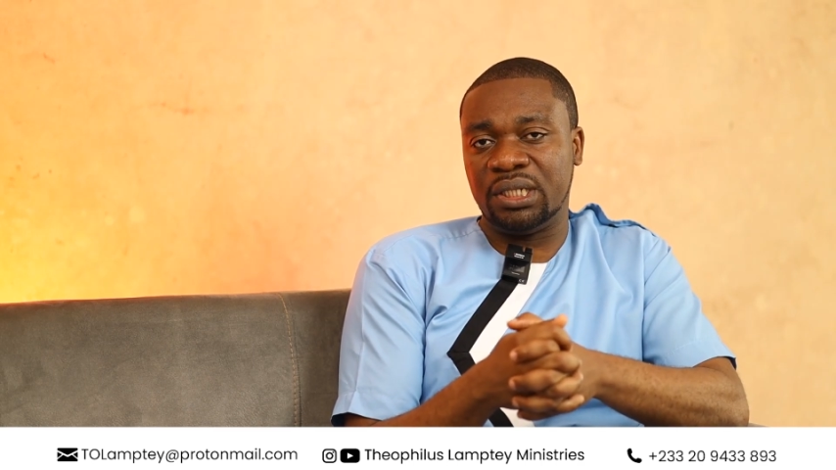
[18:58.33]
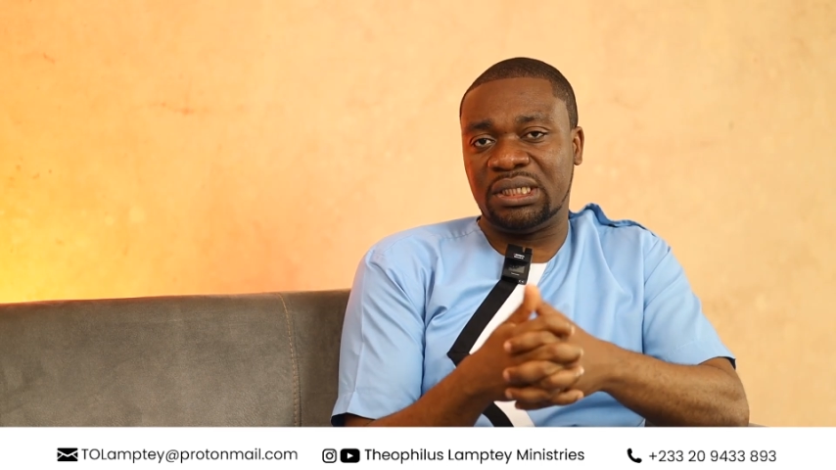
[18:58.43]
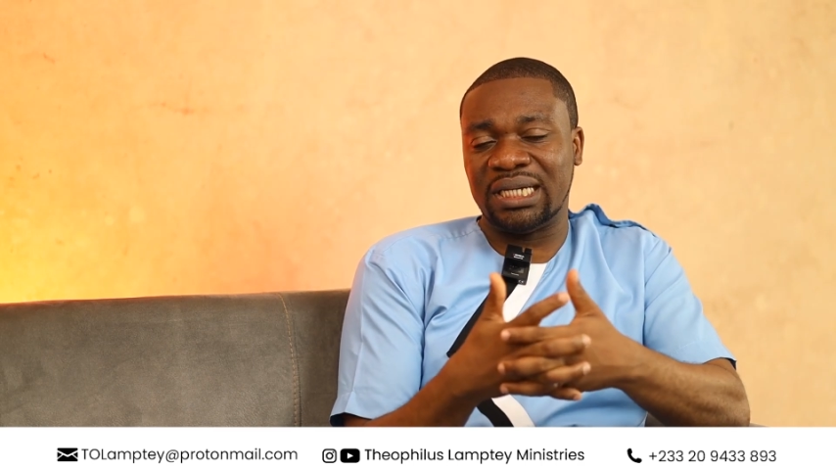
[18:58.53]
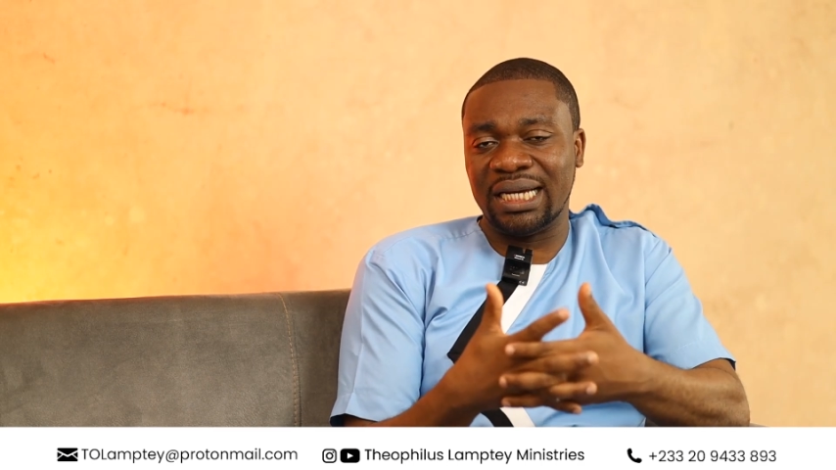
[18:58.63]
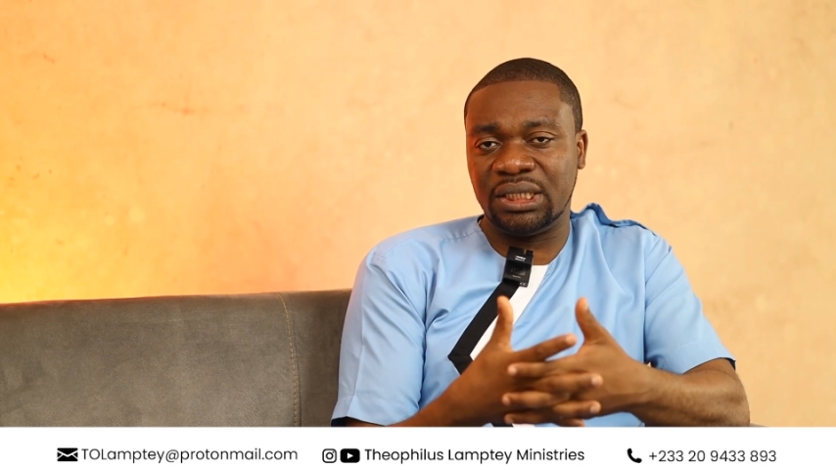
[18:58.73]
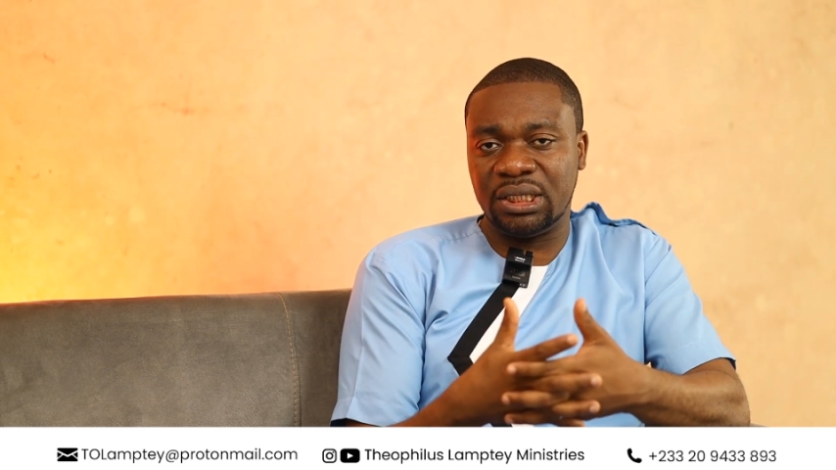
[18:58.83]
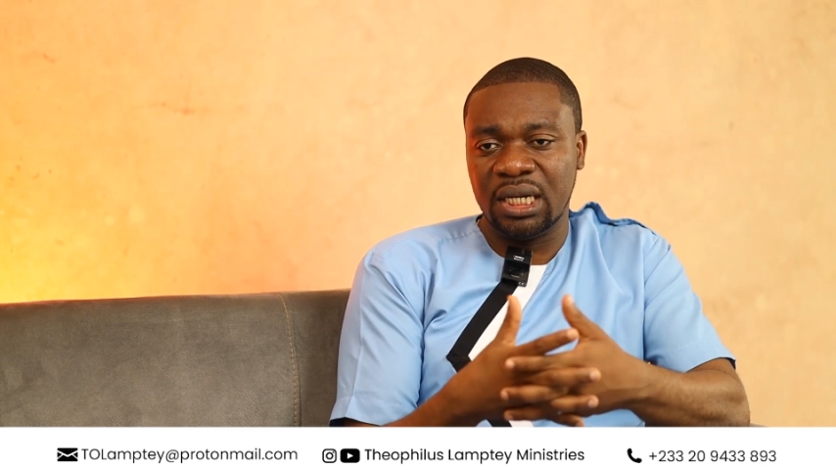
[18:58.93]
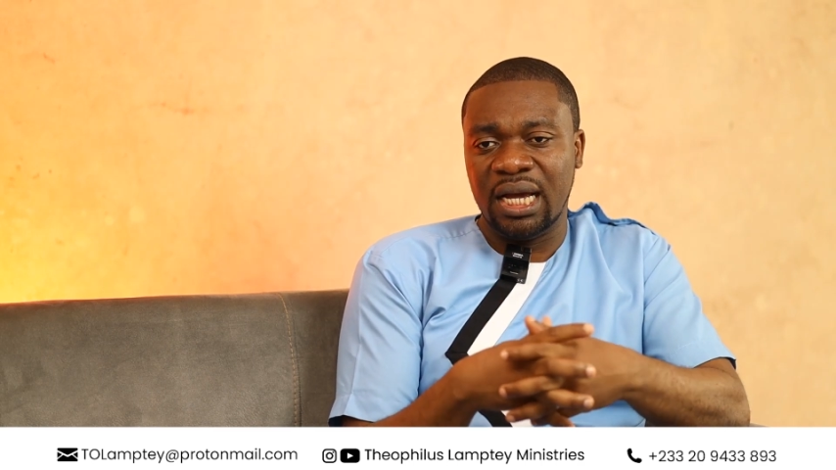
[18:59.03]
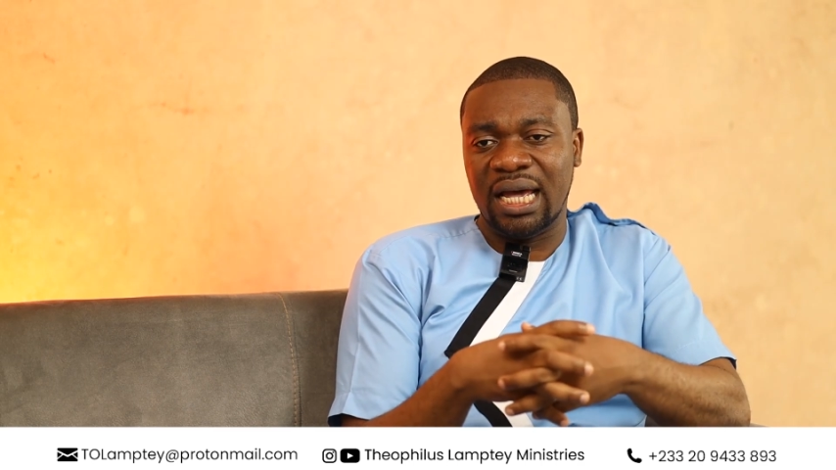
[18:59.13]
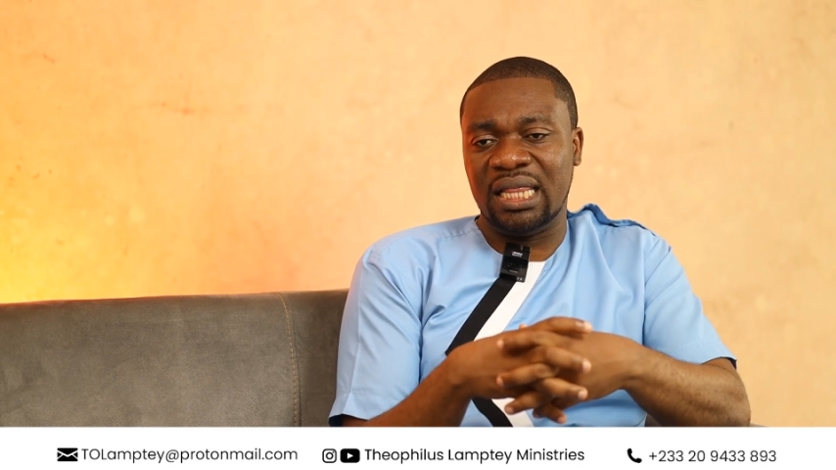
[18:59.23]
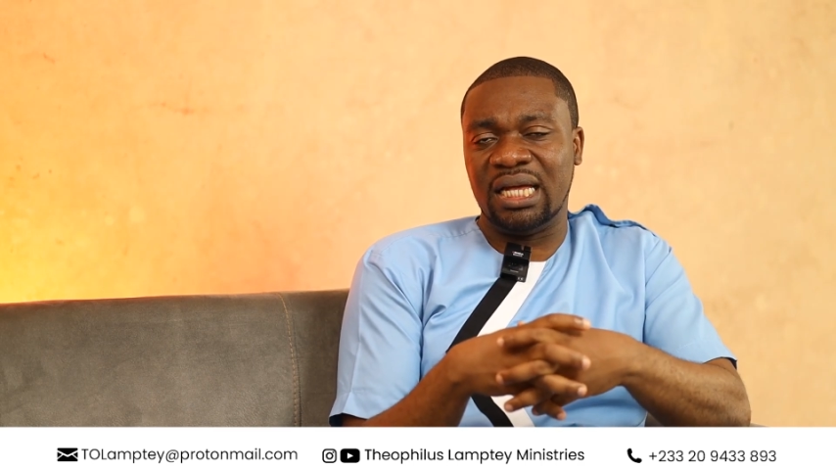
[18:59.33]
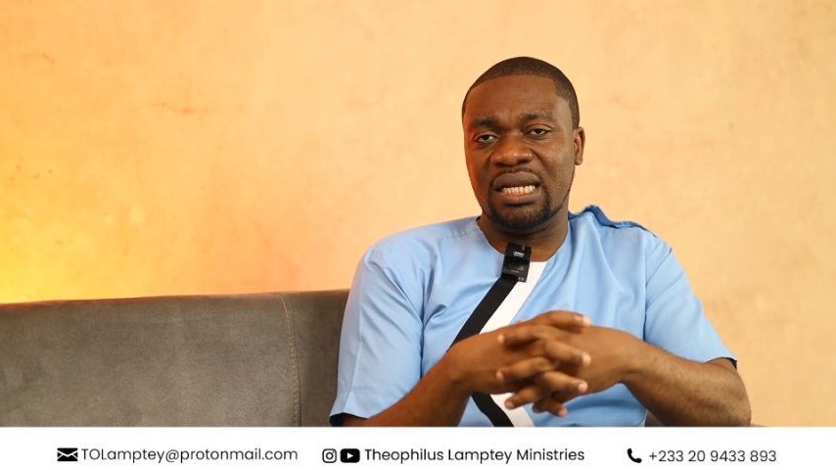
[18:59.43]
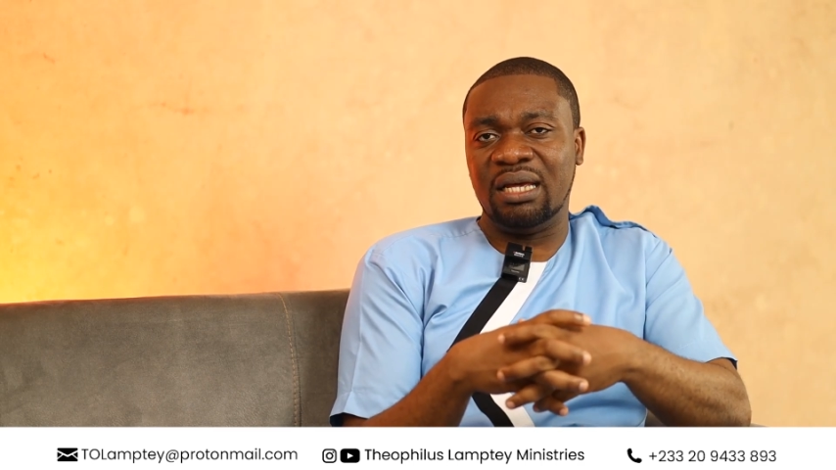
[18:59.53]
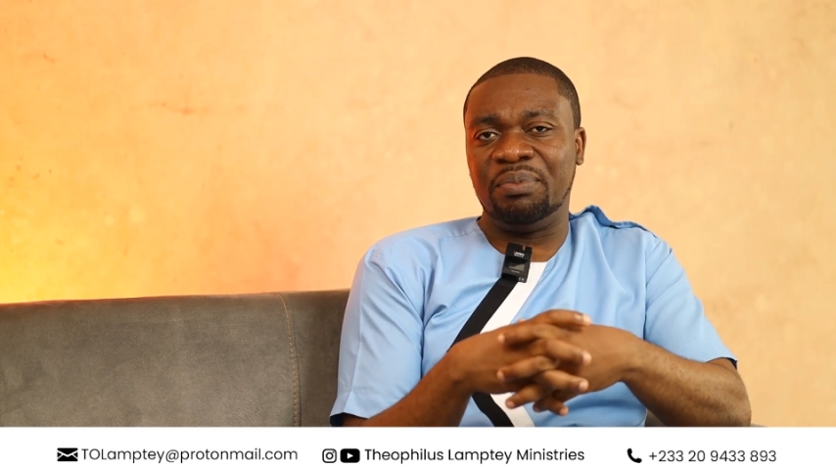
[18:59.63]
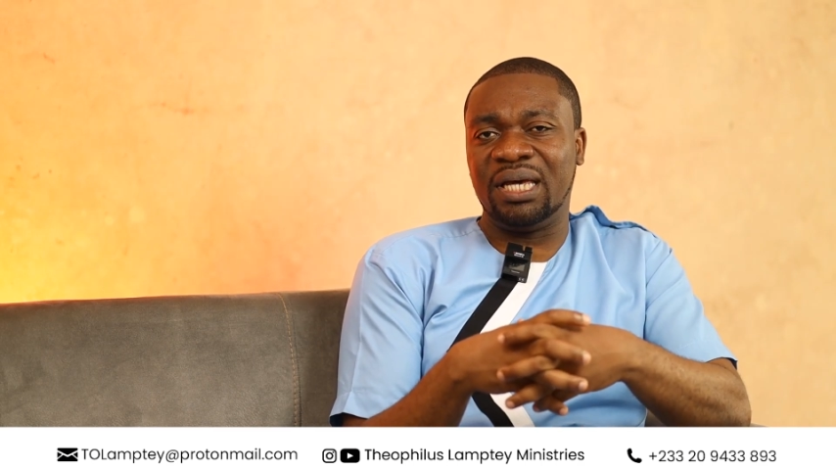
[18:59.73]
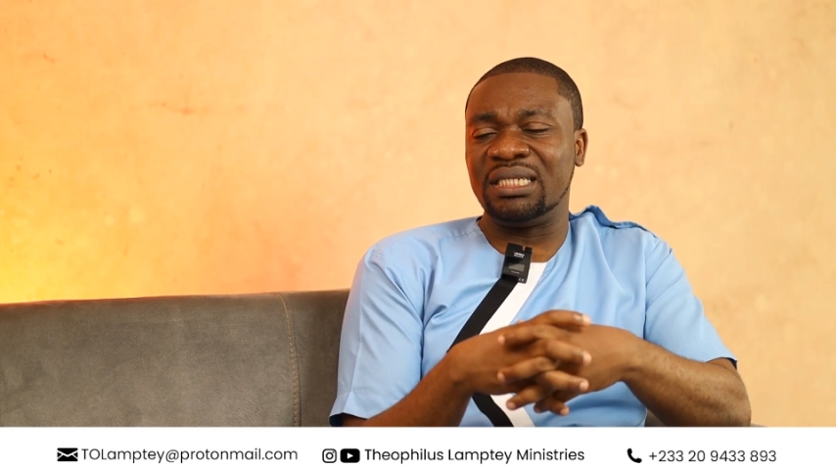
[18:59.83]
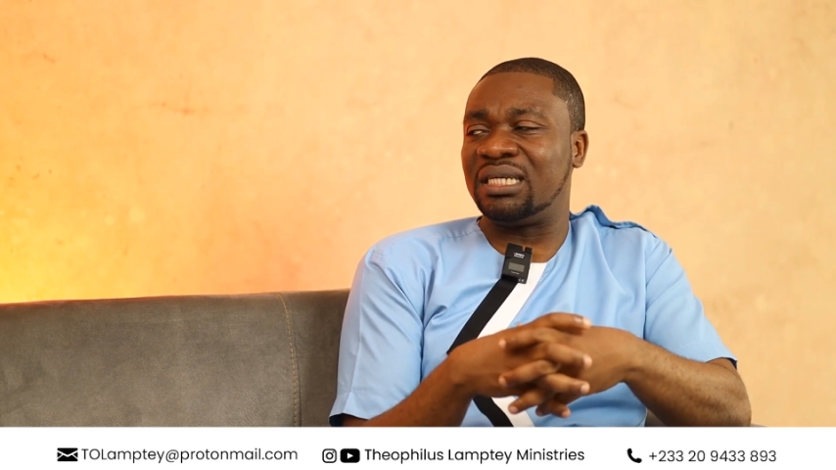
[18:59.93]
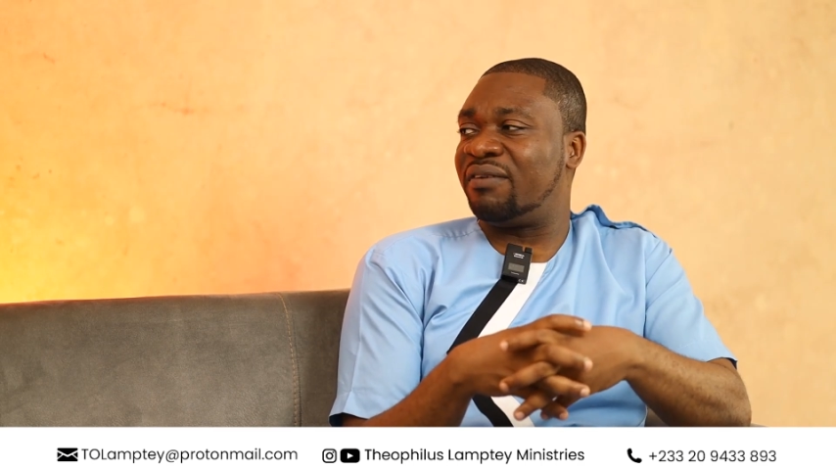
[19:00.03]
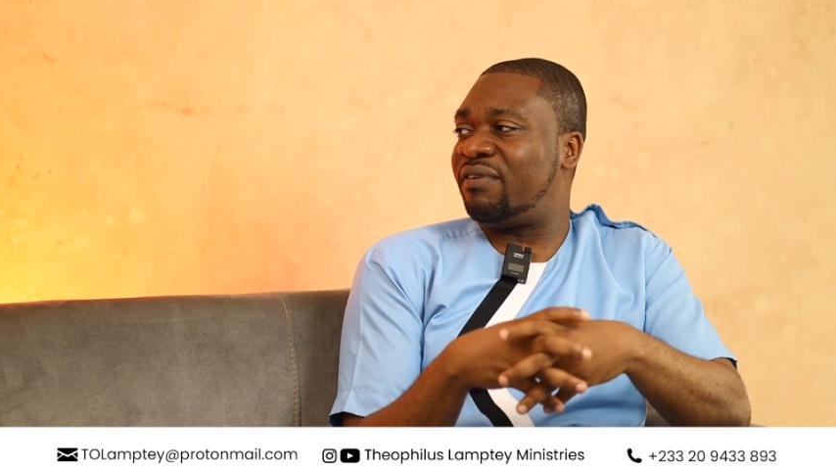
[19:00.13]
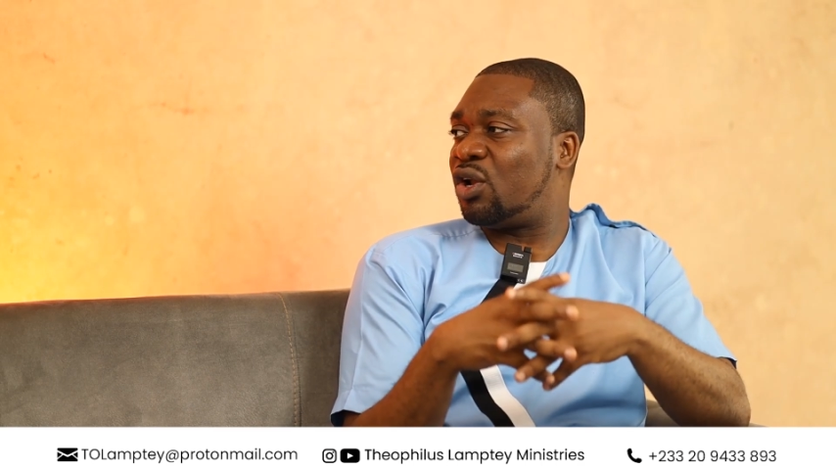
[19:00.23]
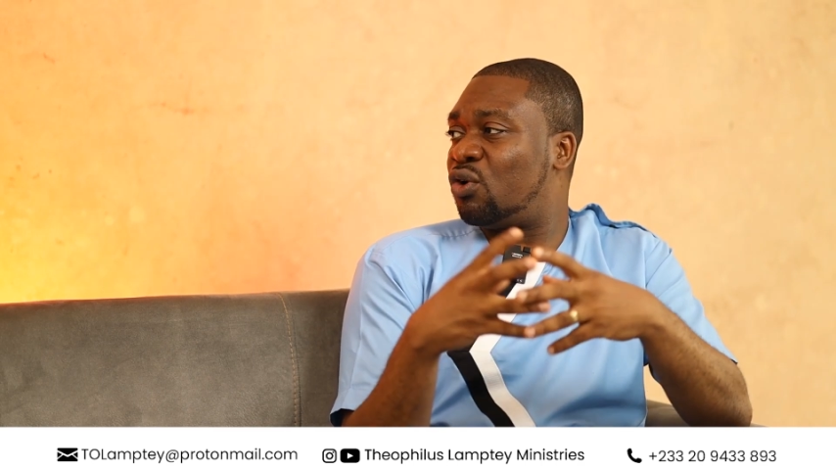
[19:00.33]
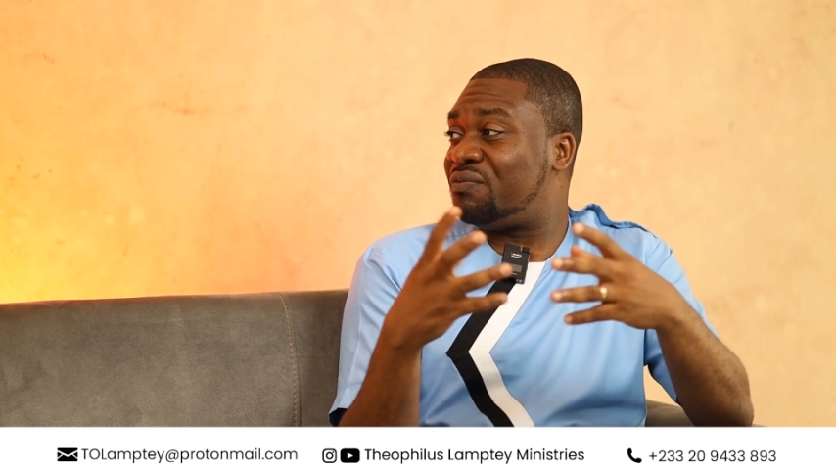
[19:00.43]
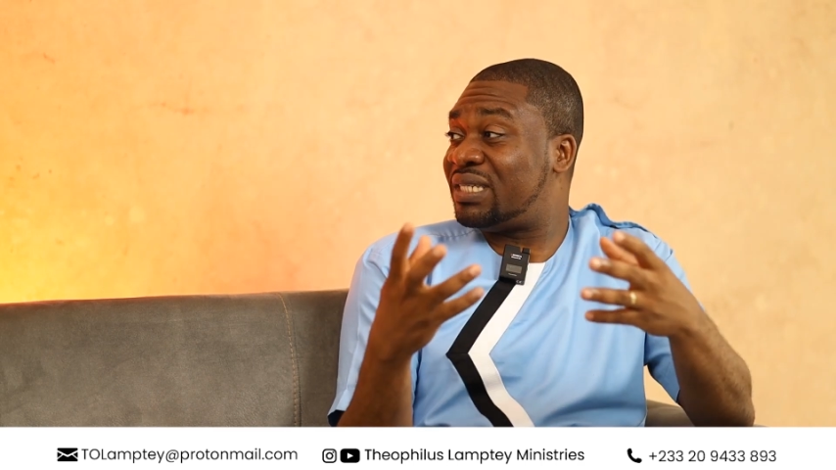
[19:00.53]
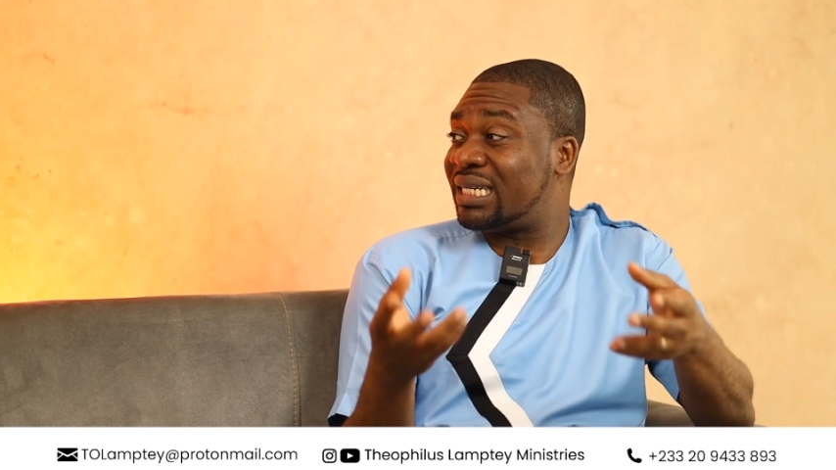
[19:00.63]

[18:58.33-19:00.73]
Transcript: the church and then they begin to give a lot of